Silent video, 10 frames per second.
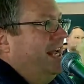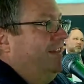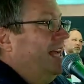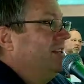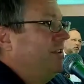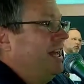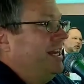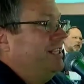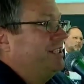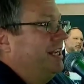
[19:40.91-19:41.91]
And the answer to
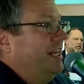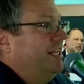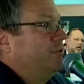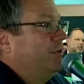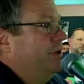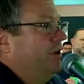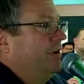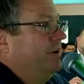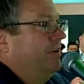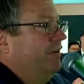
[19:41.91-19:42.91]
that is
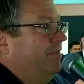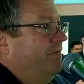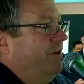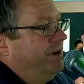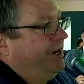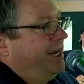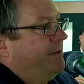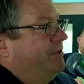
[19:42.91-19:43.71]
we're very